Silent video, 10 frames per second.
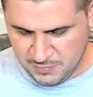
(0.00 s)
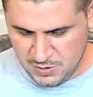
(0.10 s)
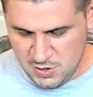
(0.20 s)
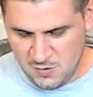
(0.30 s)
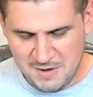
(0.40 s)

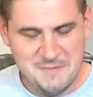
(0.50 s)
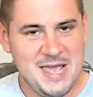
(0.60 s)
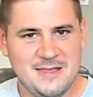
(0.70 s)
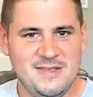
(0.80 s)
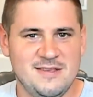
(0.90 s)
you can
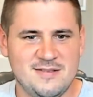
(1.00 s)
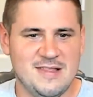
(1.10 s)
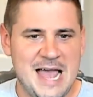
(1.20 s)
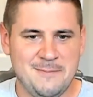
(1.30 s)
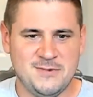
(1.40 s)
make this
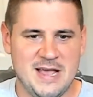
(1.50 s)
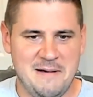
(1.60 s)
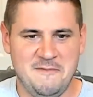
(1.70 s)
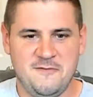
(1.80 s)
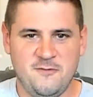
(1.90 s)

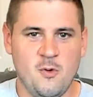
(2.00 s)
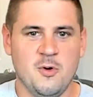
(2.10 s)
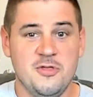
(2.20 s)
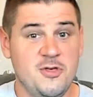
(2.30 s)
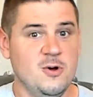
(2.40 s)
laptop
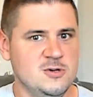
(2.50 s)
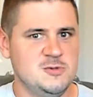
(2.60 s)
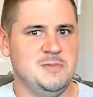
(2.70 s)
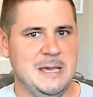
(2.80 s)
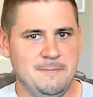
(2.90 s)
for those
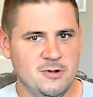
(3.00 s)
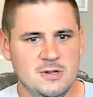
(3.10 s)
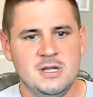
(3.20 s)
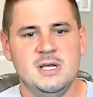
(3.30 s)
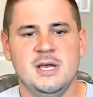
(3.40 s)

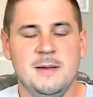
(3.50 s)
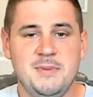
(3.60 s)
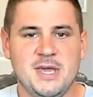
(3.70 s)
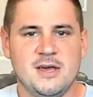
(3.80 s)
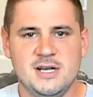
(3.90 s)
people
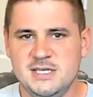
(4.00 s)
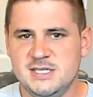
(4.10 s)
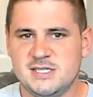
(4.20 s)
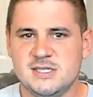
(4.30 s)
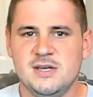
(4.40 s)

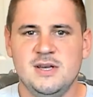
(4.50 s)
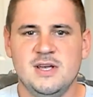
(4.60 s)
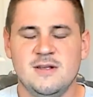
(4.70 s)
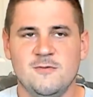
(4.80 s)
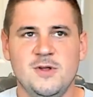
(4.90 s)
because
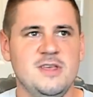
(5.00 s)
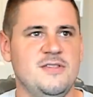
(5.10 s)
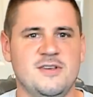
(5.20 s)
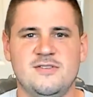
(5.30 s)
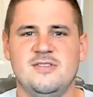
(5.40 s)
really
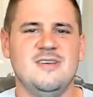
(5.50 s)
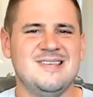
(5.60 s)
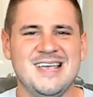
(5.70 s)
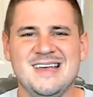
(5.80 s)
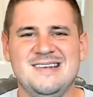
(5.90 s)
there's
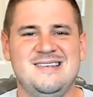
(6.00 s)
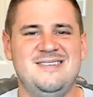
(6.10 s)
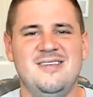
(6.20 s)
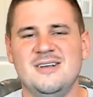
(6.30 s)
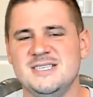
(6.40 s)
like
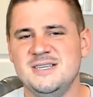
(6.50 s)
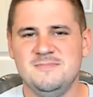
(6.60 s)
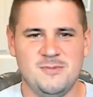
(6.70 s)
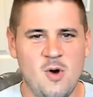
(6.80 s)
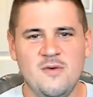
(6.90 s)

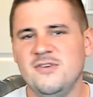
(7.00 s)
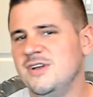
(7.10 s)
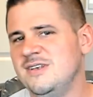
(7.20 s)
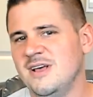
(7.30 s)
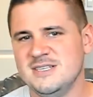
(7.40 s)
over a
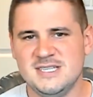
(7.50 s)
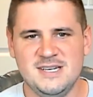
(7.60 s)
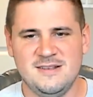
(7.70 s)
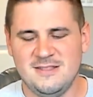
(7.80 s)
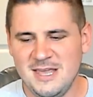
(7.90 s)

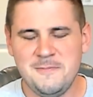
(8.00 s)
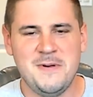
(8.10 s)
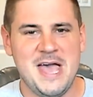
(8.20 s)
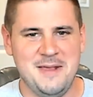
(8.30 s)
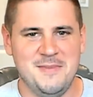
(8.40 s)
dozen
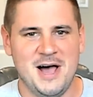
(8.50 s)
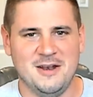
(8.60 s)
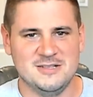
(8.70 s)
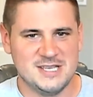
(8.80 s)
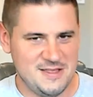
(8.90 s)
ThinkPad
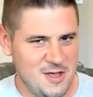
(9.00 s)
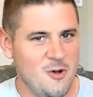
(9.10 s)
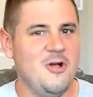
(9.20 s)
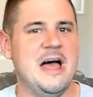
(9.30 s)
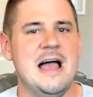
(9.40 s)
models, and they
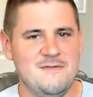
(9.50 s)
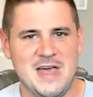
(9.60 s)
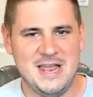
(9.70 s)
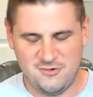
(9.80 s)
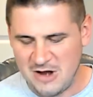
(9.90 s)
all have
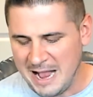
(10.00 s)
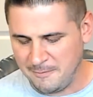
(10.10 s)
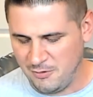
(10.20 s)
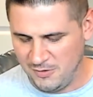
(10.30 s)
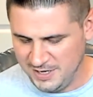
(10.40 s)
that
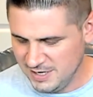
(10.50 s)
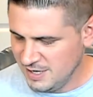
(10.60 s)
track point.